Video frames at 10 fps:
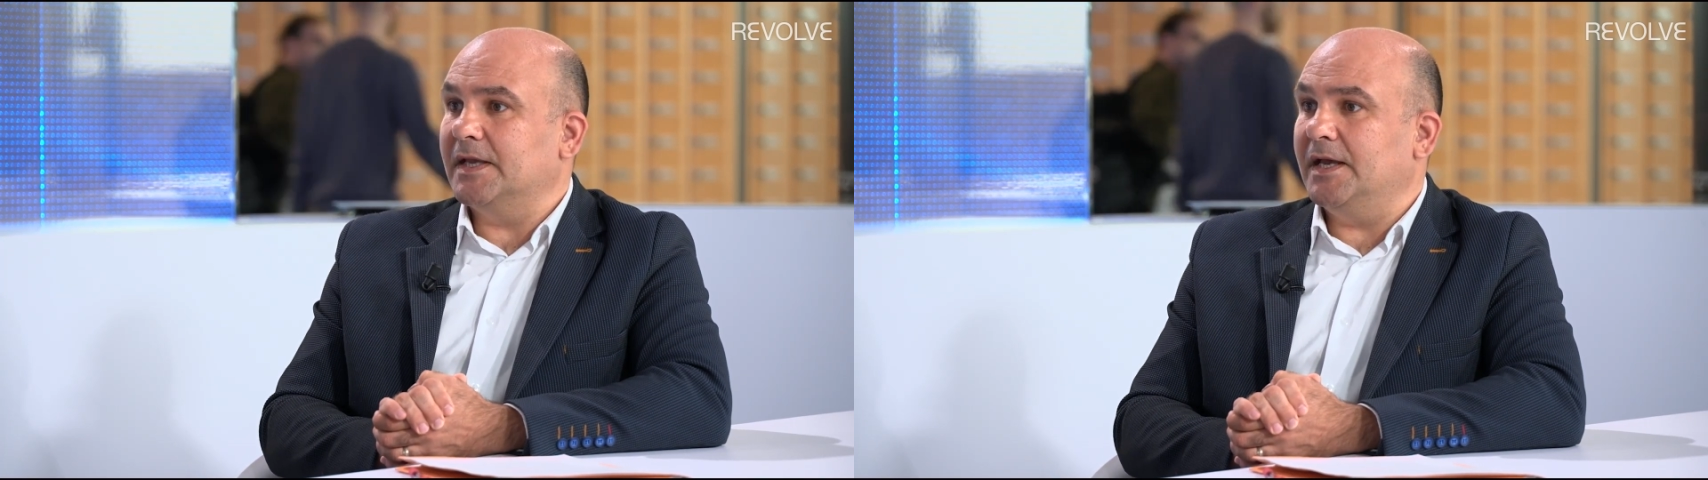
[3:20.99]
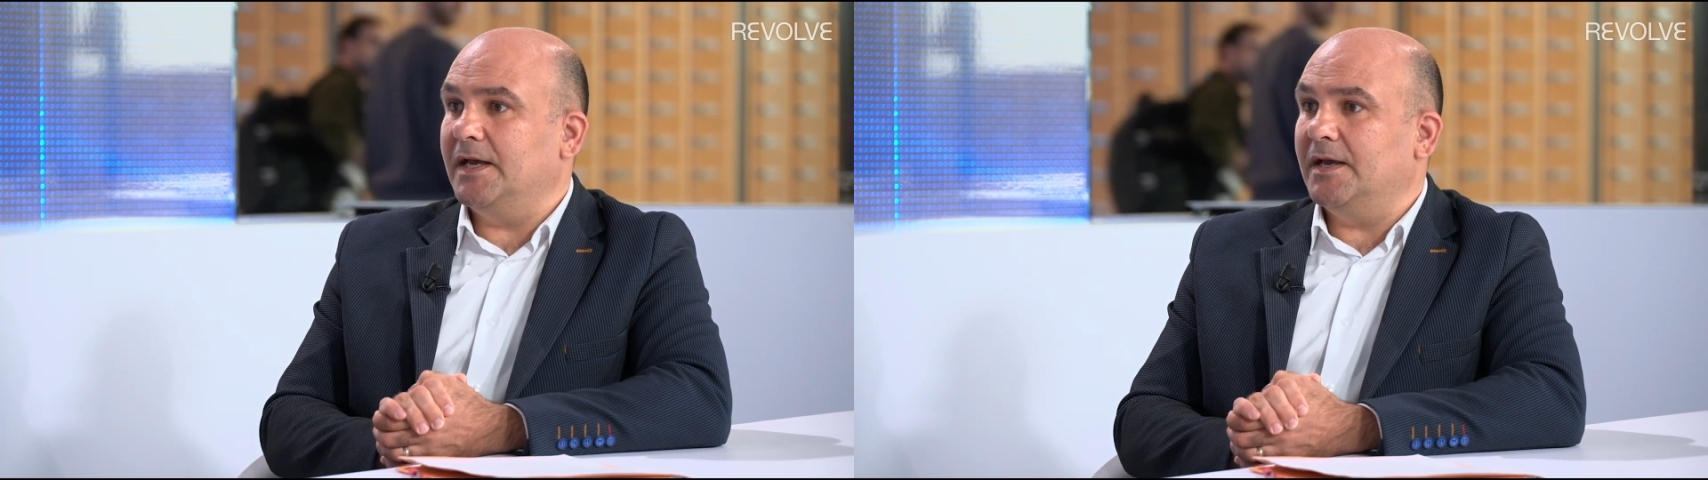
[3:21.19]

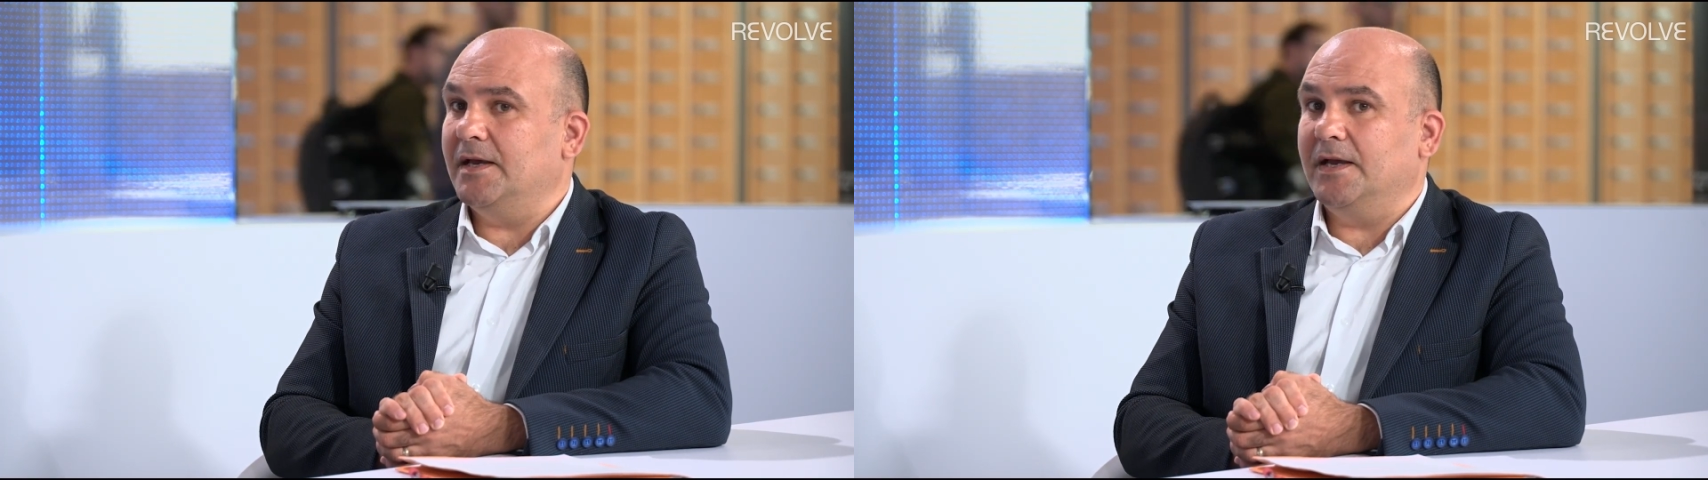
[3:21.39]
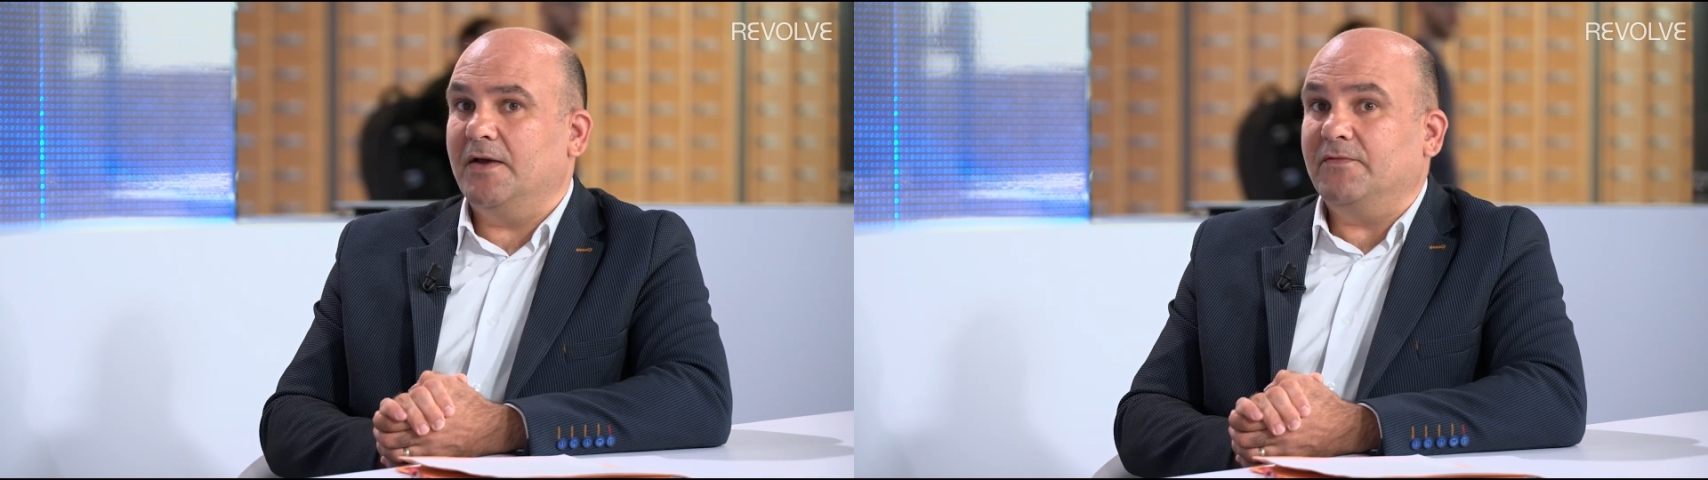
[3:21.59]

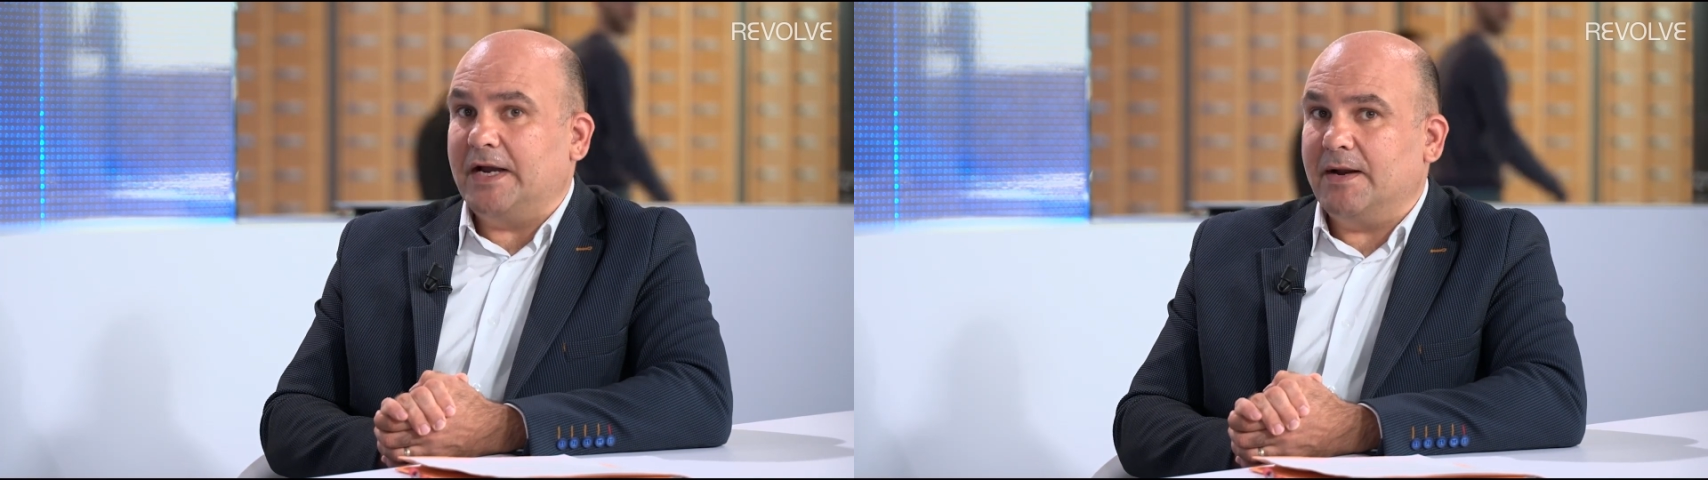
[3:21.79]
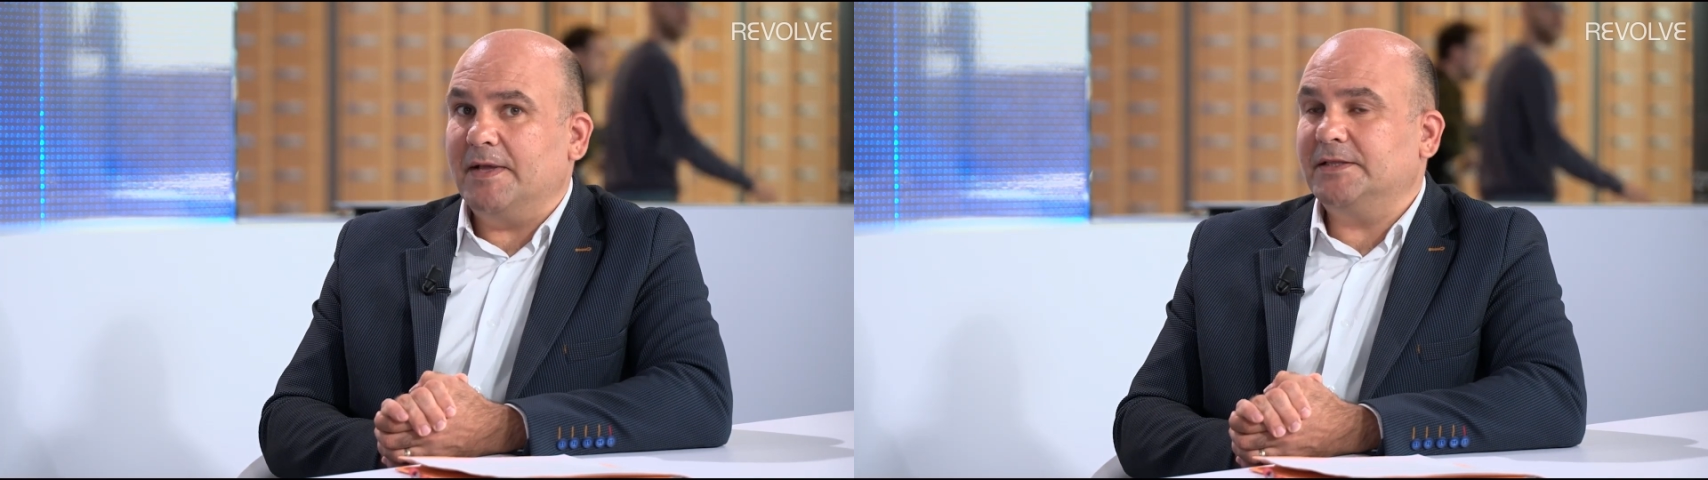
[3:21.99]

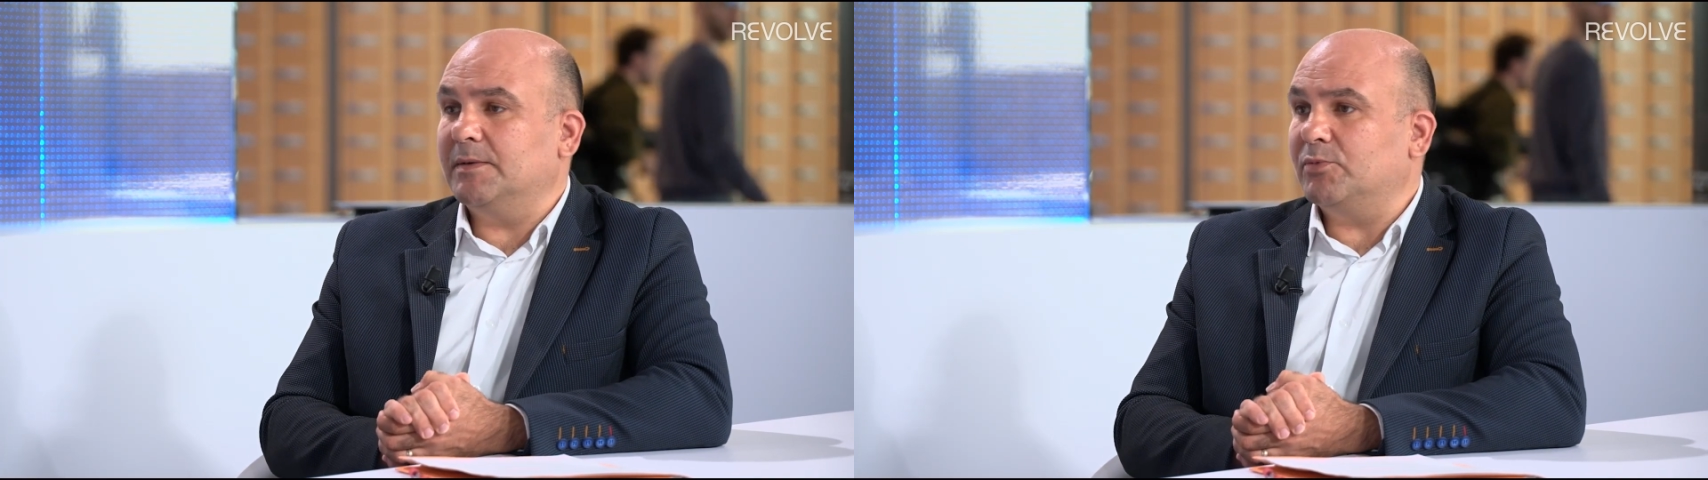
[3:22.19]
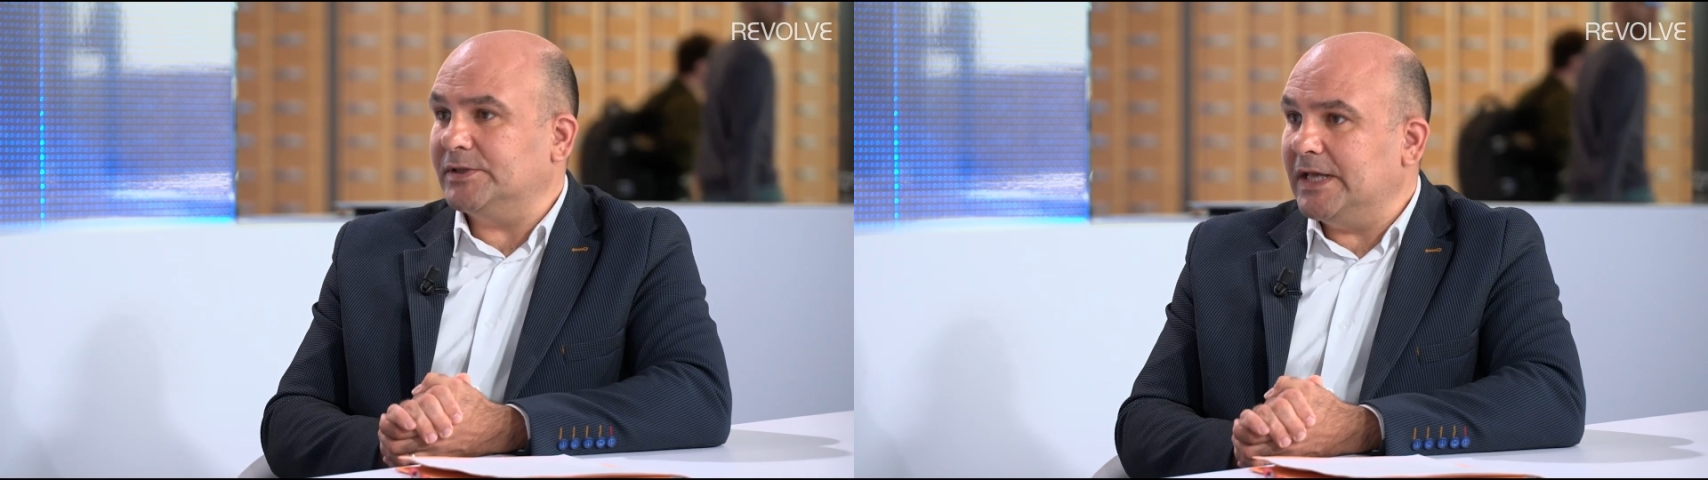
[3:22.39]
environmental
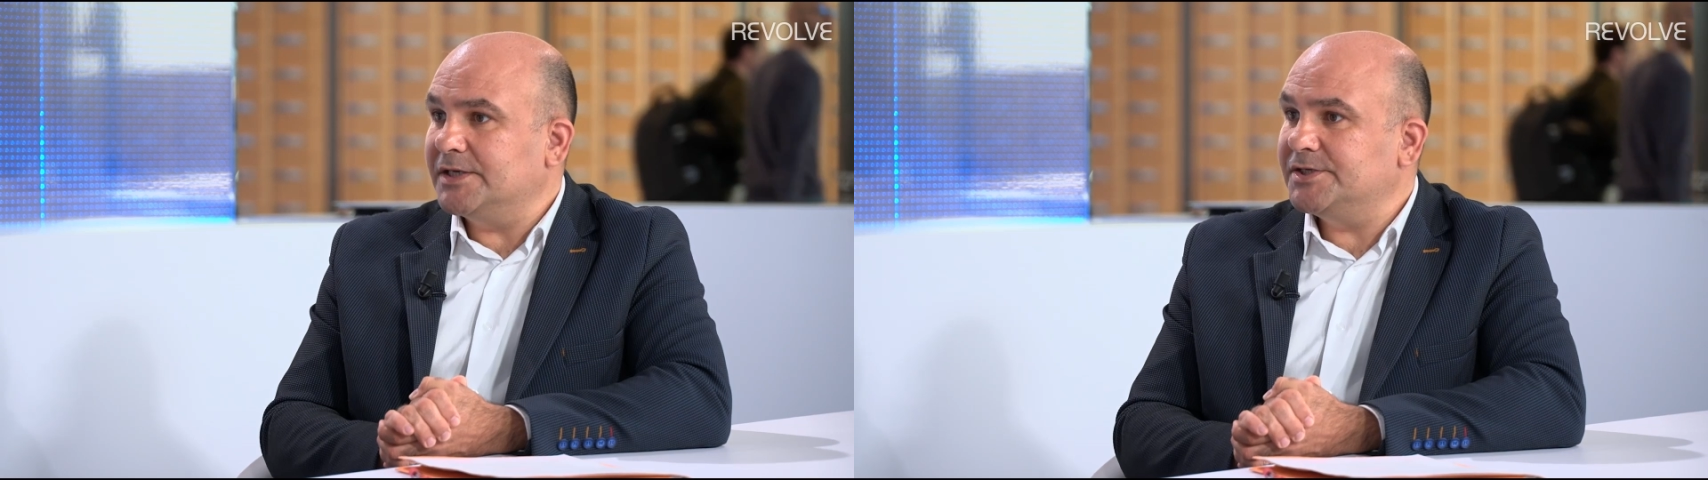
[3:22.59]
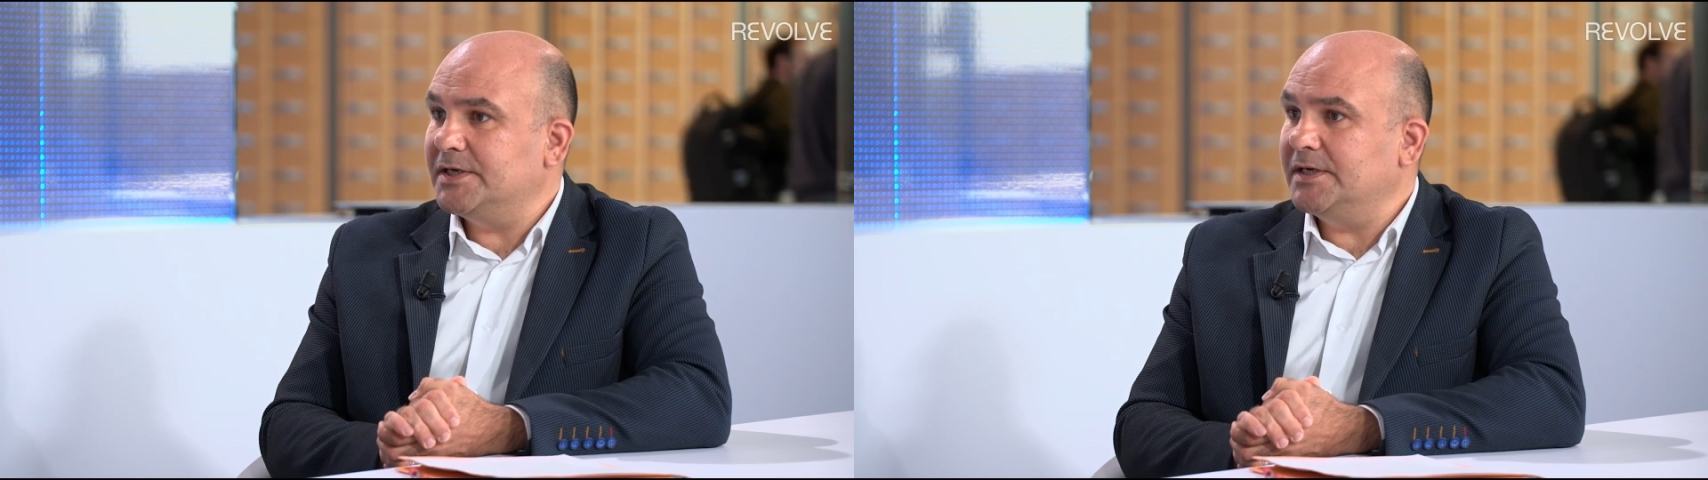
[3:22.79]

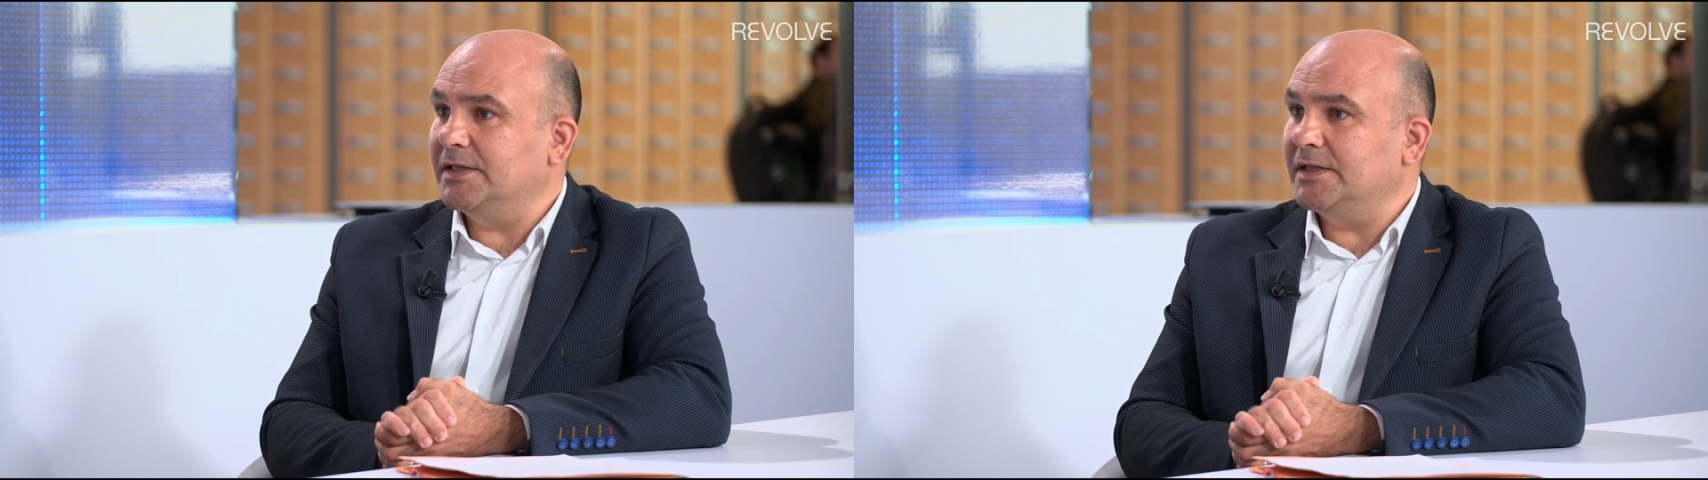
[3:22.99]
protection